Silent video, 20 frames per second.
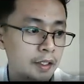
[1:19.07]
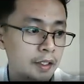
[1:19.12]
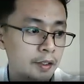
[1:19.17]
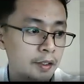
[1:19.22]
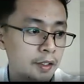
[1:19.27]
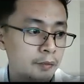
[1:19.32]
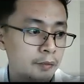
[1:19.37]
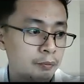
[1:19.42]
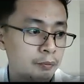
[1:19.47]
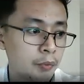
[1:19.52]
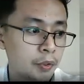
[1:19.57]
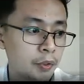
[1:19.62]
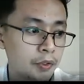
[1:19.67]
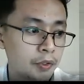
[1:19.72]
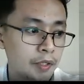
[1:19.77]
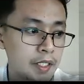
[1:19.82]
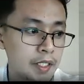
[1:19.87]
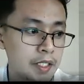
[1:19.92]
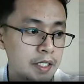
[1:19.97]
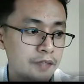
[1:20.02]
import
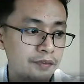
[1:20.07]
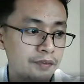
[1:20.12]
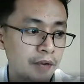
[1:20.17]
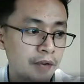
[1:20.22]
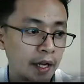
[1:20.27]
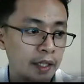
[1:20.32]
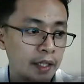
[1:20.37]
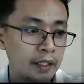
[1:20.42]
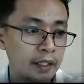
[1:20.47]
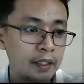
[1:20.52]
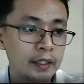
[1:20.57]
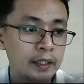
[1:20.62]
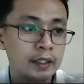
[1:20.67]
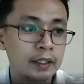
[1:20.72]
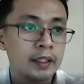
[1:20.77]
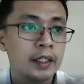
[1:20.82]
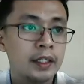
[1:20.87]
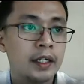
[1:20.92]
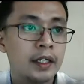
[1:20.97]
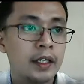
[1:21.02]
this file
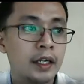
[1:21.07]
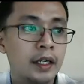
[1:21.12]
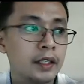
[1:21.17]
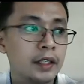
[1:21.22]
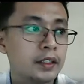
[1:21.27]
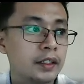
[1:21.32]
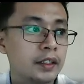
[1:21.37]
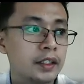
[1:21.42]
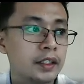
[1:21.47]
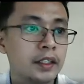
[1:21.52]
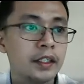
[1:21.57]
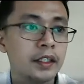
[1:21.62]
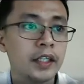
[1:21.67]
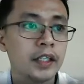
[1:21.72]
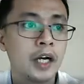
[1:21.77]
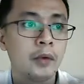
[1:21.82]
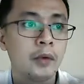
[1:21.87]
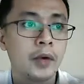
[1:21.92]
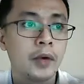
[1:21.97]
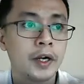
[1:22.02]
later in
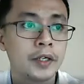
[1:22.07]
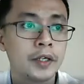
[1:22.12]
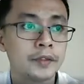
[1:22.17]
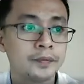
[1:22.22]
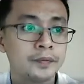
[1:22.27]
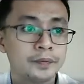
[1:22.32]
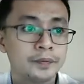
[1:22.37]
our